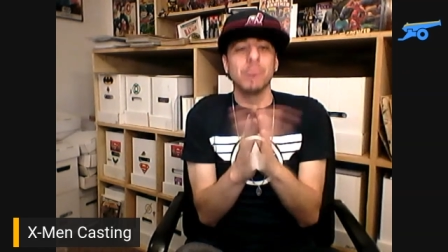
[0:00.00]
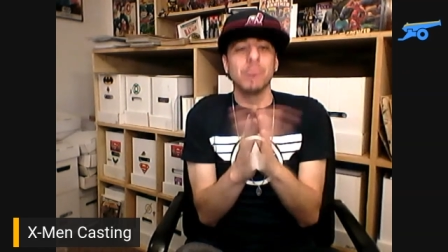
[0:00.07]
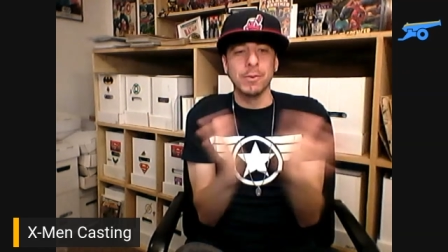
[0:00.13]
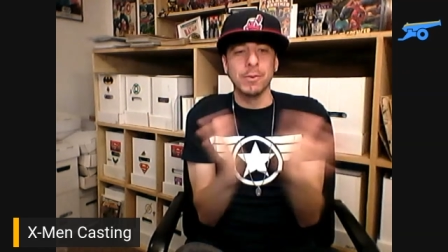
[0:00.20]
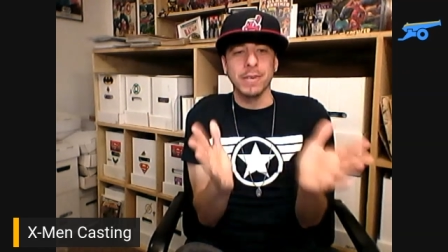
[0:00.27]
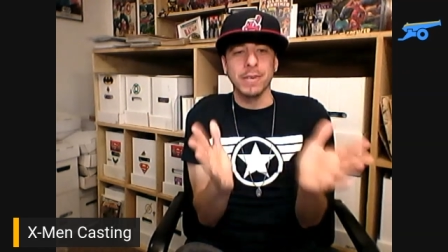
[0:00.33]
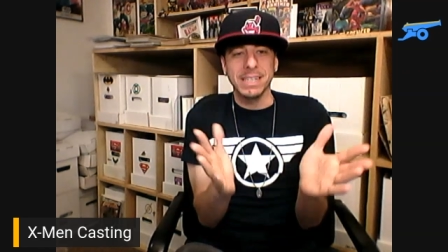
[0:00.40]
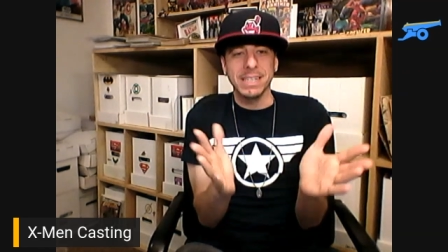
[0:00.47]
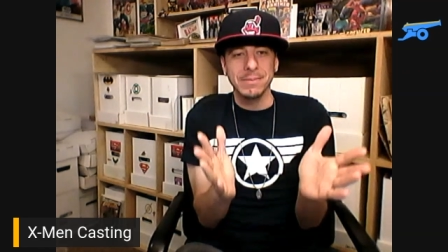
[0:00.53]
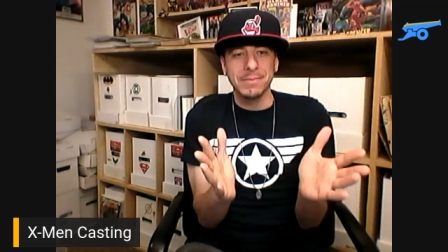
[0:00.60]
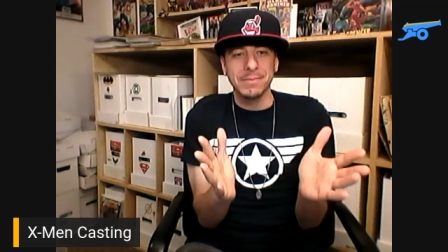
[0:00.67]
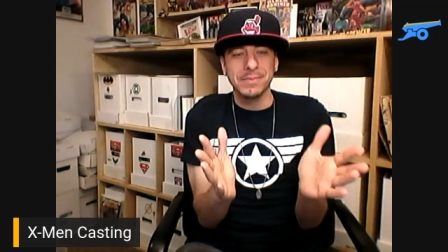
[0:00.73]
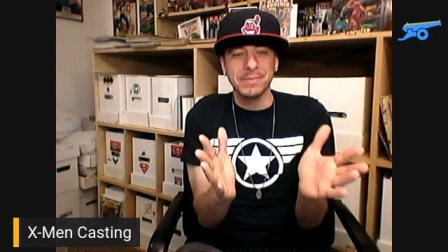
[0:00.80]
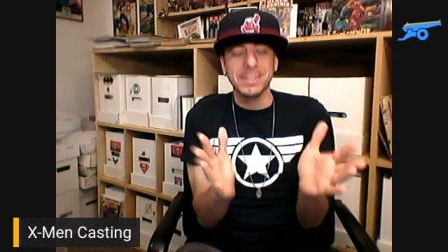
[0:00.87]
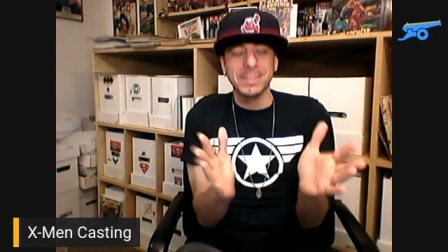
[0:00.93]
Wolverine.
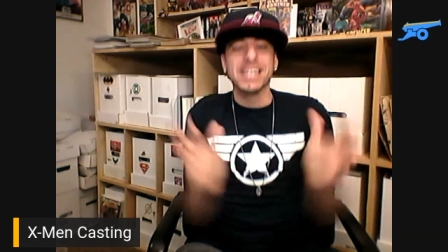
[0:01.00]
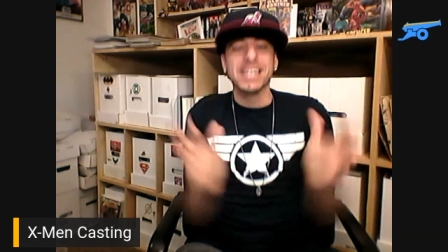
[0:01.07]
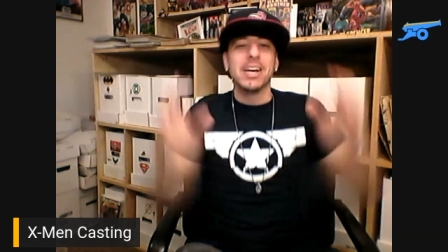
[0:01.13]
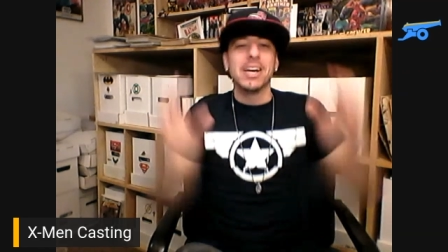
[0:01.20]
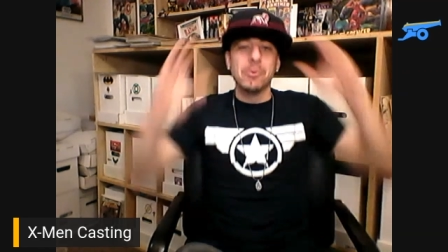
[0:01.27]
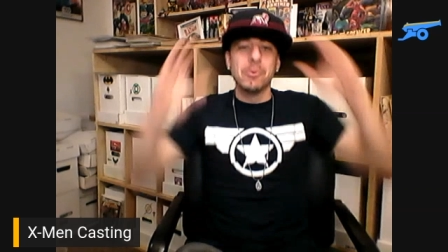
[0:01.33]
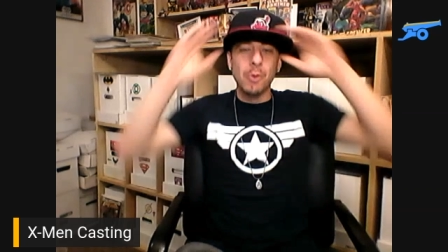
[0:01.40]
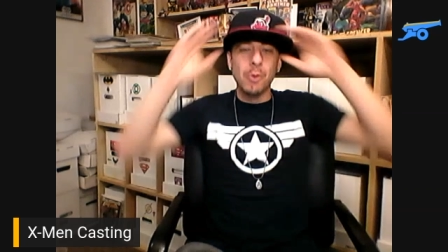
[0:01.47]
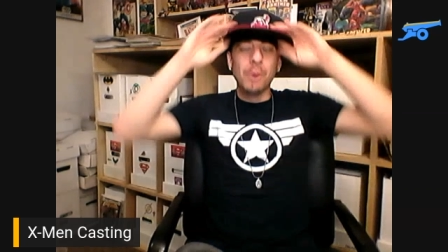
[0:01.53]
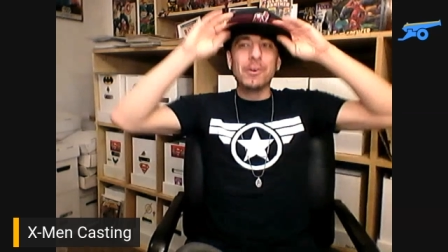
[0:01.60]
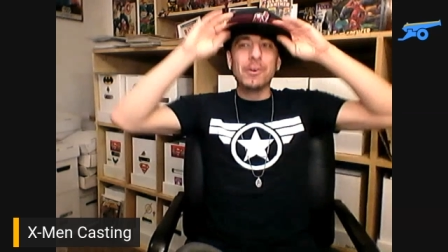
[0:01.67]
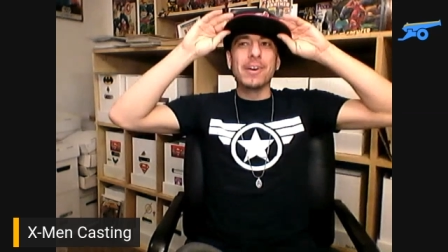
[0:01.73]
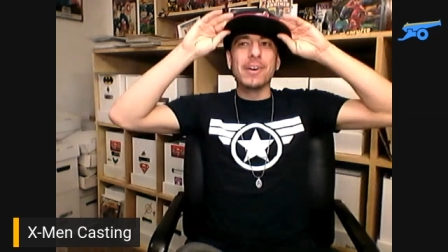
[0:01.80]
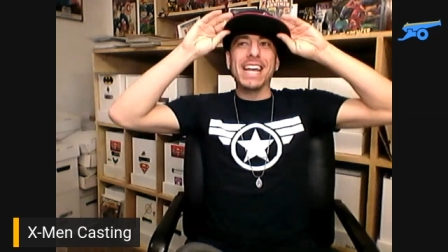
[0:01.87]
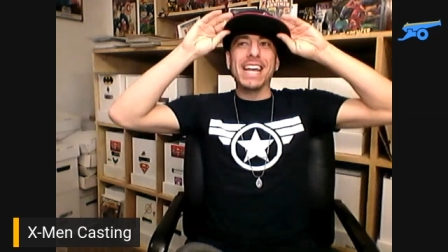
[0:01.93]

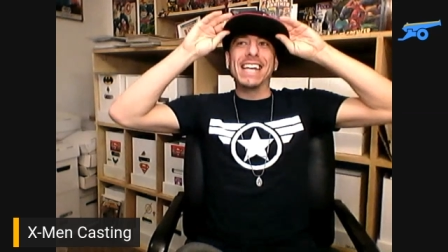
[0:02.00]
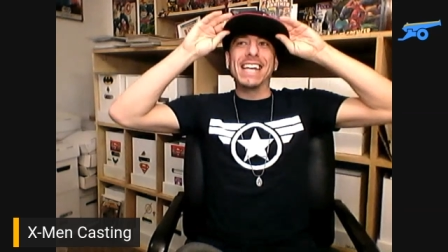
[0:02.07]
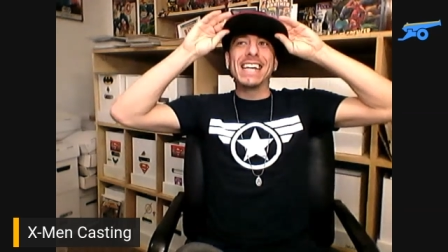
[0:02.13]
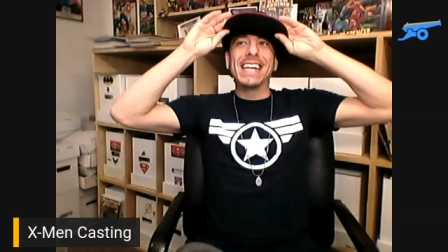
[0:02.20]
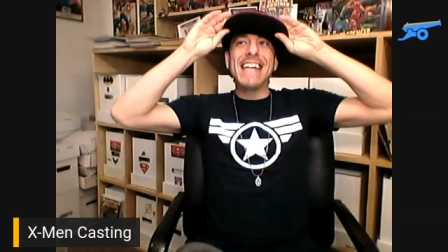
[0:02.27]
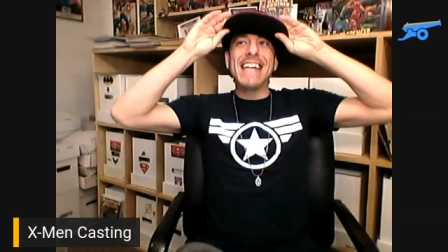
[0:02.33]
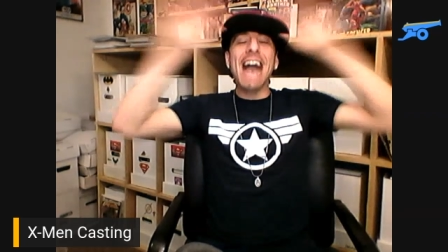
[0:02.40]
Wolverine,